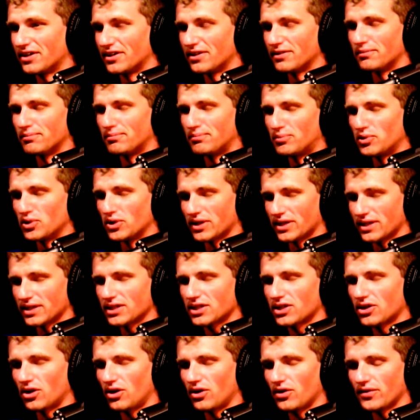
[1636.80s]
Or book
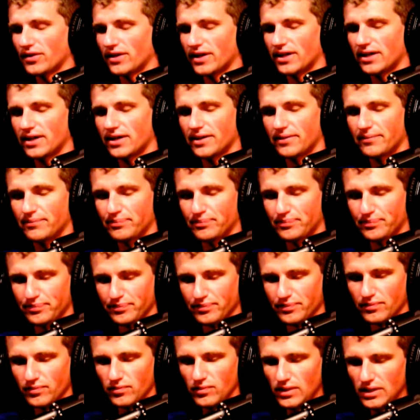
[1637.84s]
called
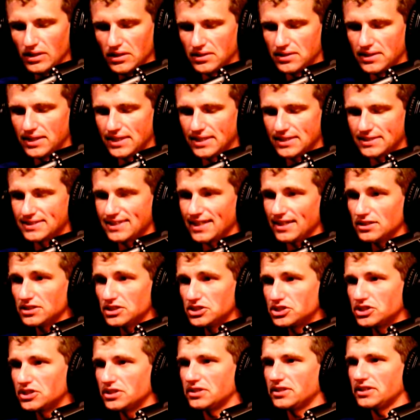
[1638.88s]
The
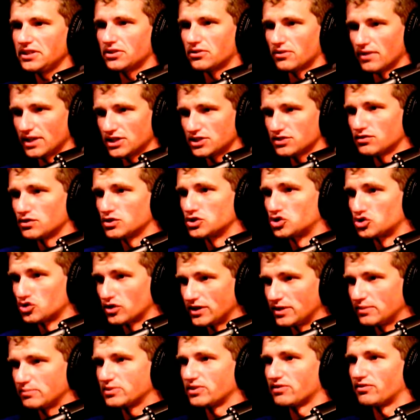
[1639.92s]
Intelligently Graceful
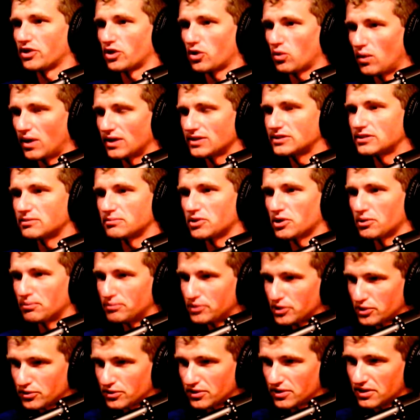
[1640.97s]
Dreams of a Quantum
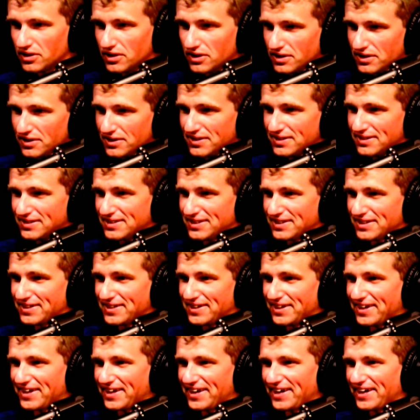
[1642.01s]
Computer.
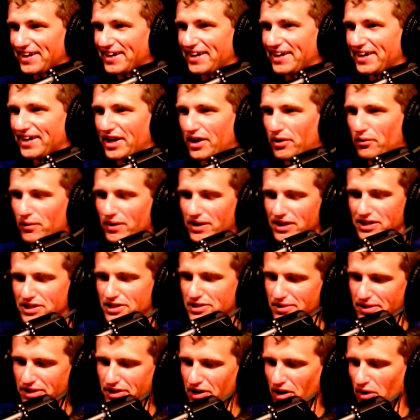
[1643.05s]
And I wanted
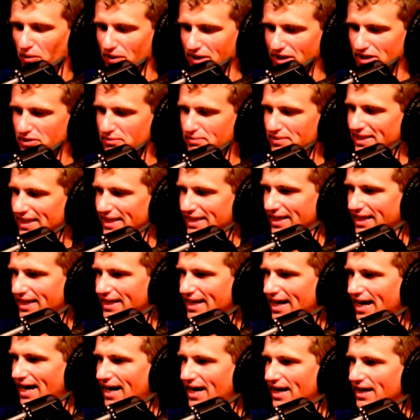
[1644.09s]
to be like a
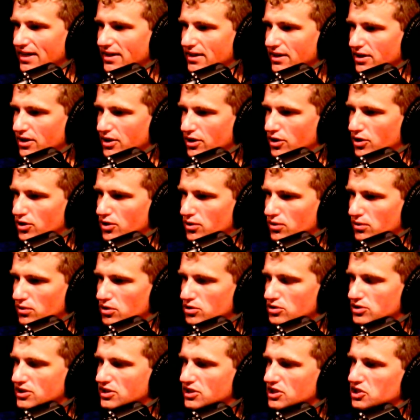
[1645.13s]
guy who
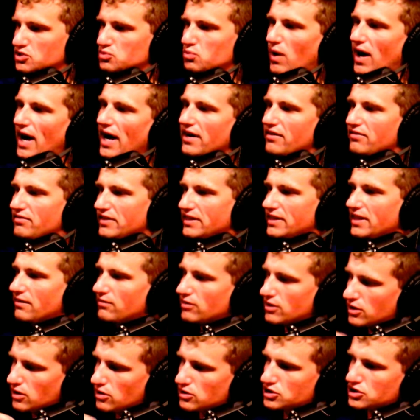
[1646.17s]
loses his wife. He
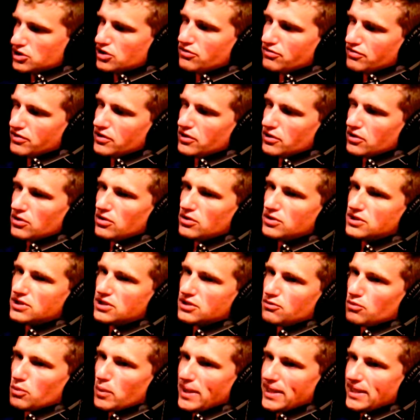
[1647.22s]
never goes to the funeral
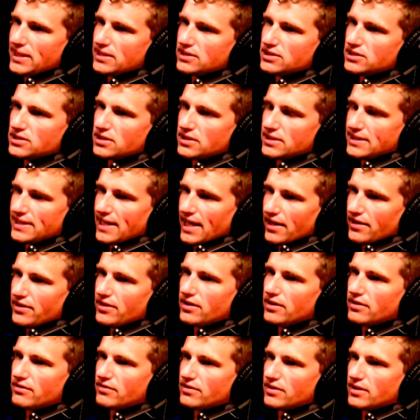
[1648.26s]
to witness the death
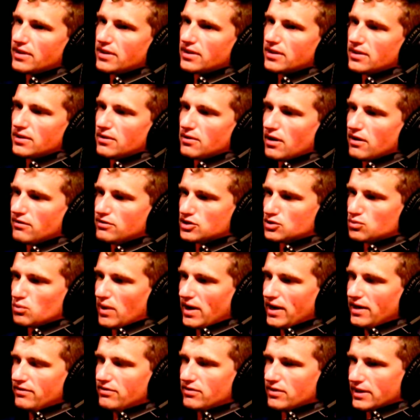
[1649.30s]
of his
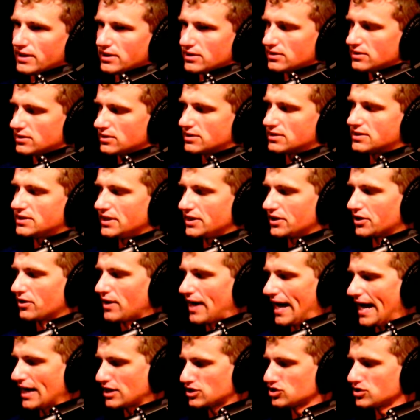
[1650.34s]
wife, like to see her
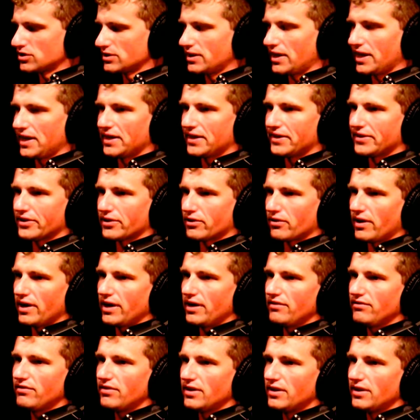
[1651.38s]
actually laying in the grave.